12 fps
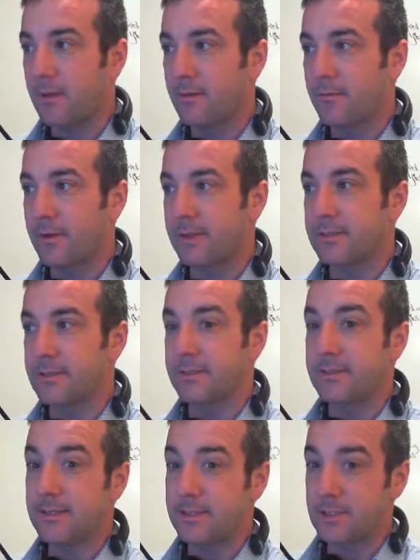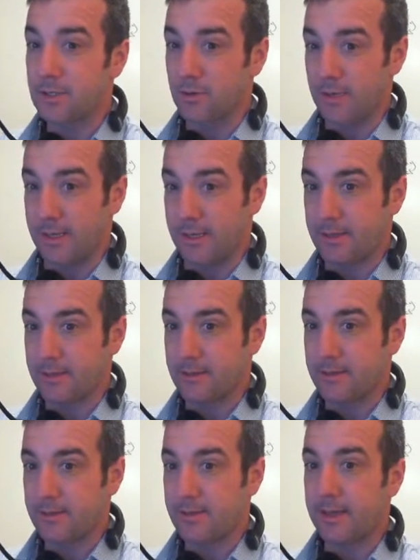For kids that disagreed,
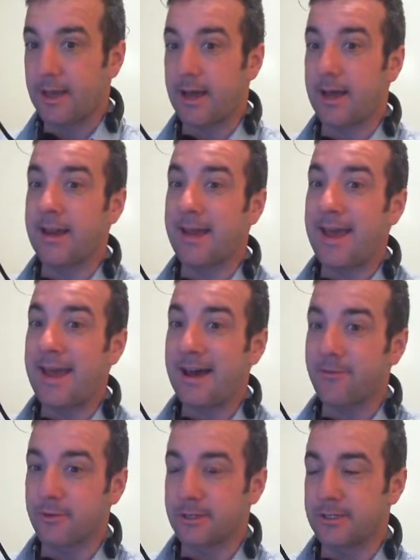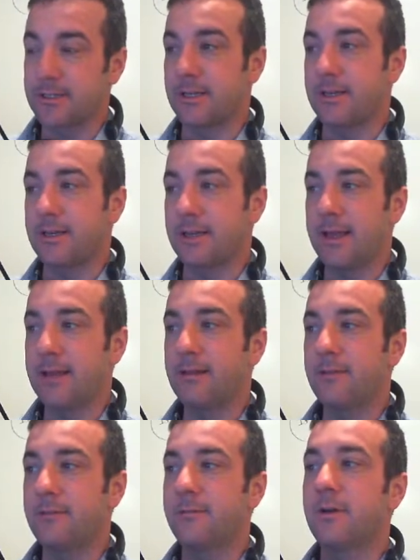they on average said
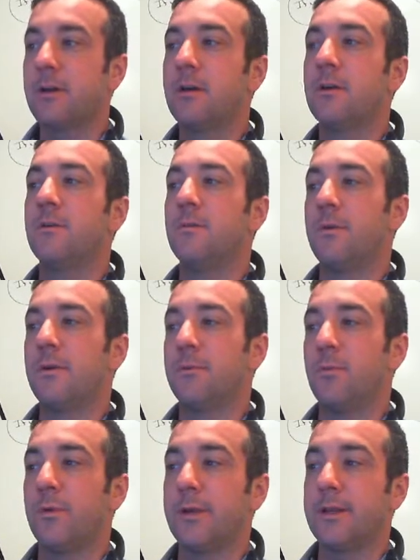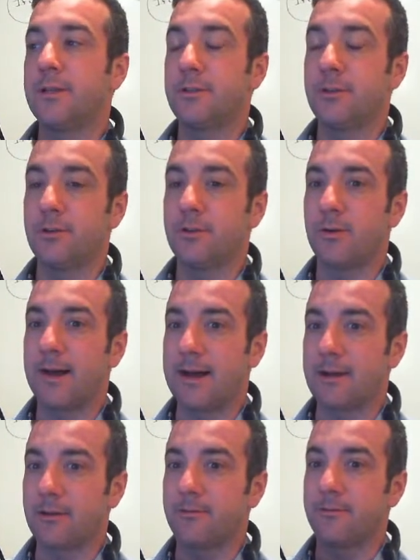negative 1.2
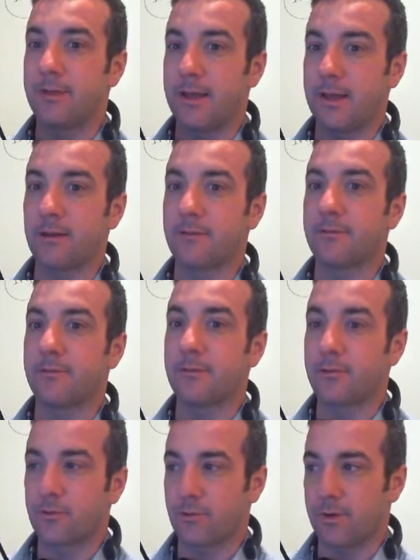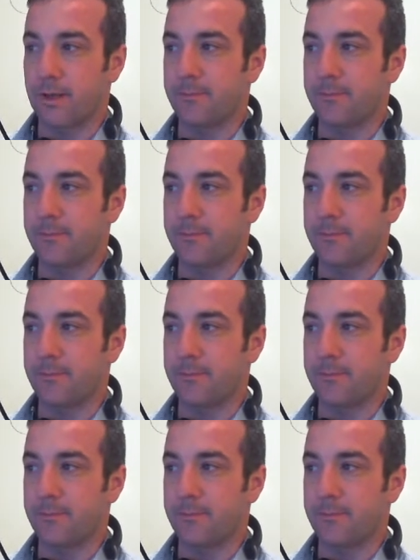out of negative 3.